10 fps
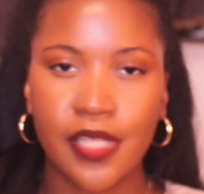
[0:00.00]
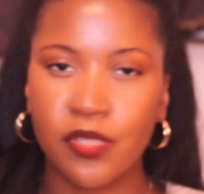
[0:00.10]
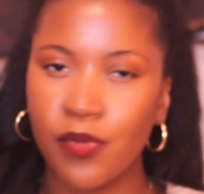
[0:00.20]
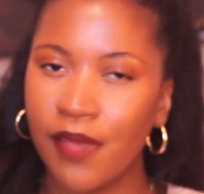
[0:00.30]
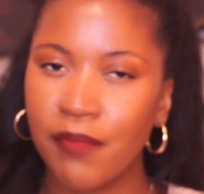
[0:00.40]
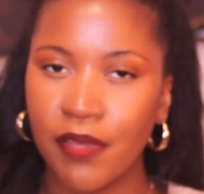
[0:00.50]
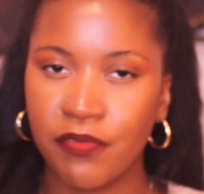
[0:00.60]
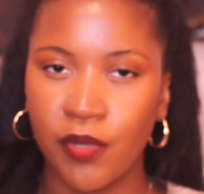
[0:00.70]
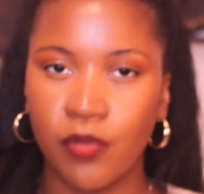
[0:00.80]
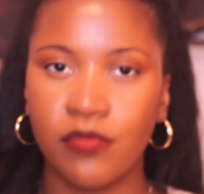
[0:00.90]
I do have my
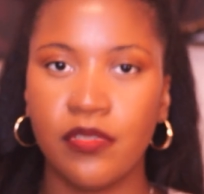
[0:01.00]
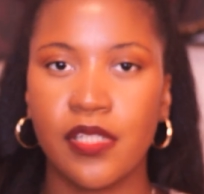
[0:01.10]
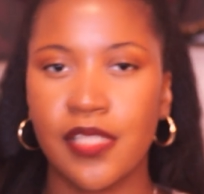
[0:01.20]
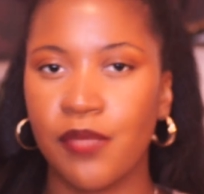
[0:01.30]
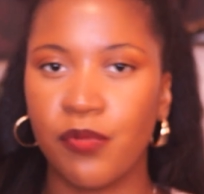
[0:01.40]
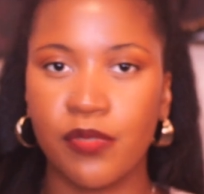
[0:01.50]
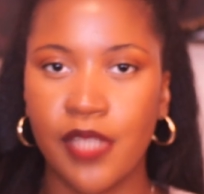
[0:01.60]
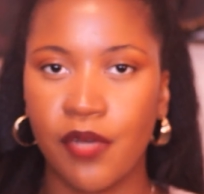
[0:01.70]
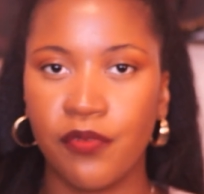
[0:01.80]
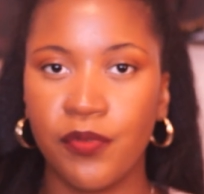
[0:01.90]
phone because I wrote
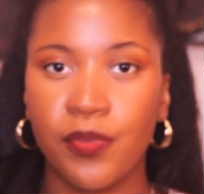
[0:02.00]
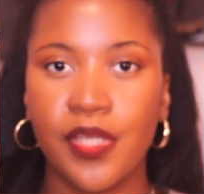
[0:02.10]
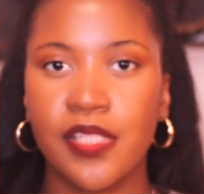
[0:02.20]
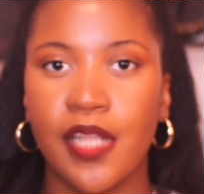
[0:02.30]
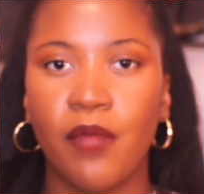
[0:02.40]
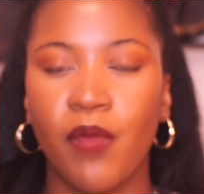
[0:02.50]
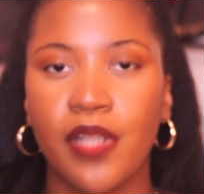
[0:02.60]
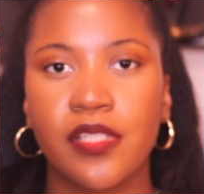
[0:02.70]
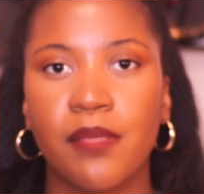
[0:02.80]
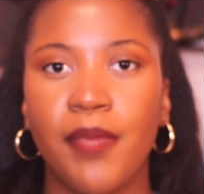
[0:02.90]
down a few things that I
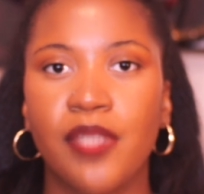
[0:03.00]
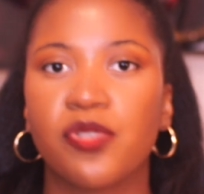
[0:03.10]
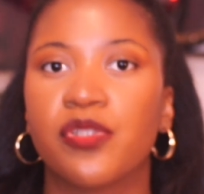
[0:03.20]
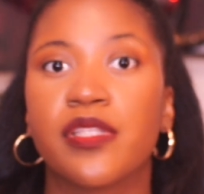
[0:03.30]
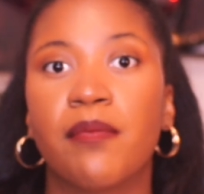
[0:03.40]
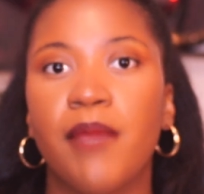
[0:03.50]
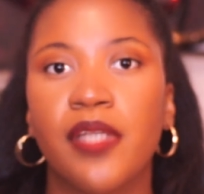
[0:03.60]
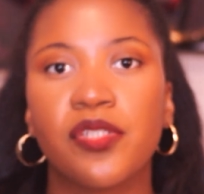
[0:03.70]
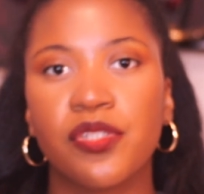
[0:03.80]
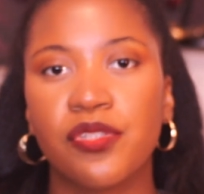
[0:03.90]
wanted to make sure to
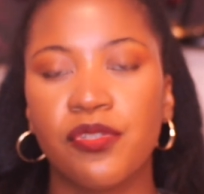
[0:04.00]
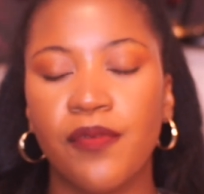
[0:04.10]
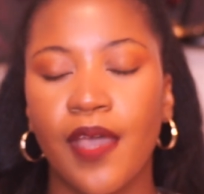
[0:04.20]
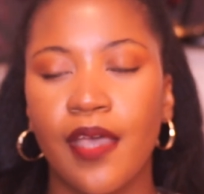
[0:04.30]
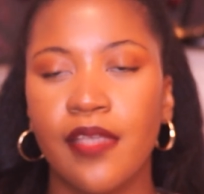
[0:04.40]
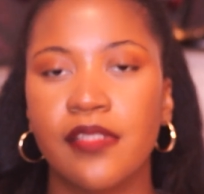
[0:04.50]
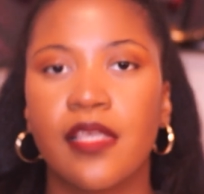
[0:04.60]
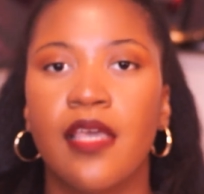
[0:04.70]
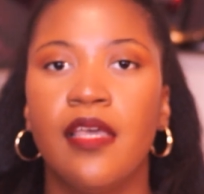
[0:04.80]
mention to you guys.